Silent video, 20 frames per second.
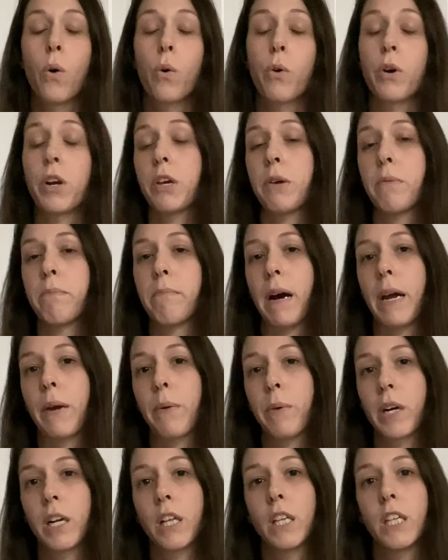or you might
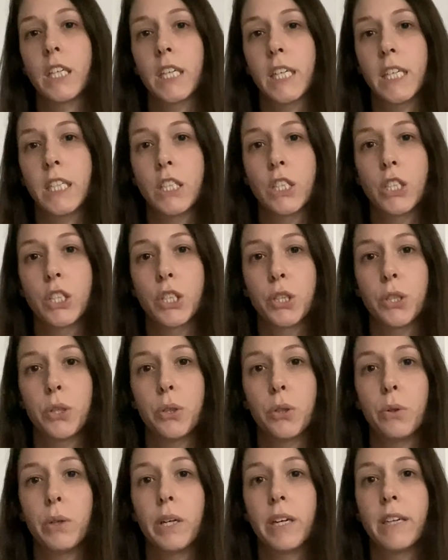want to look
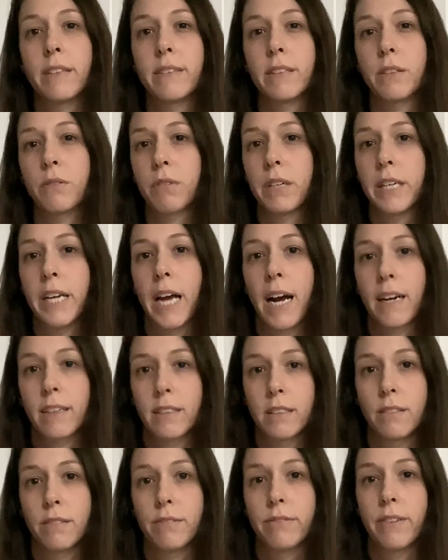into, is it
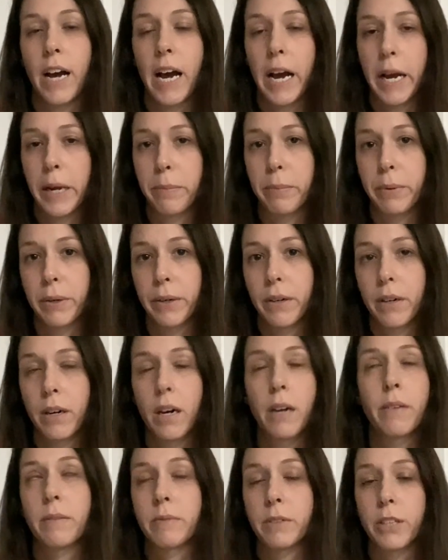reactive
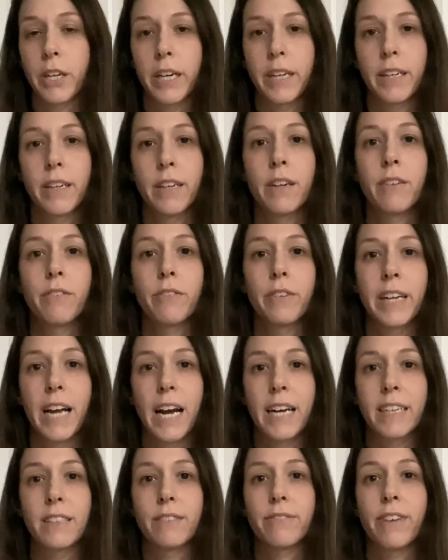
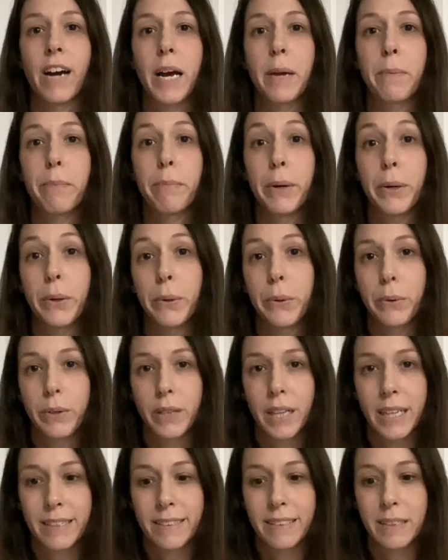
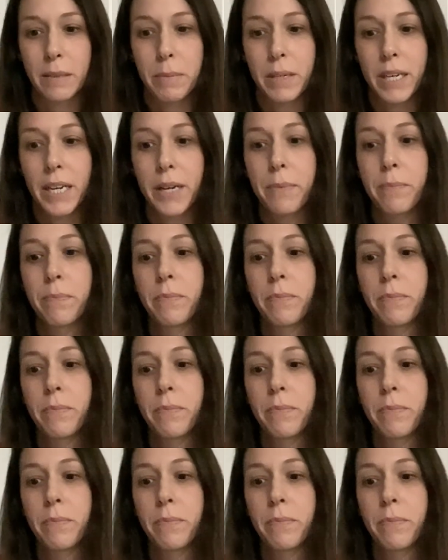hypoglycemia.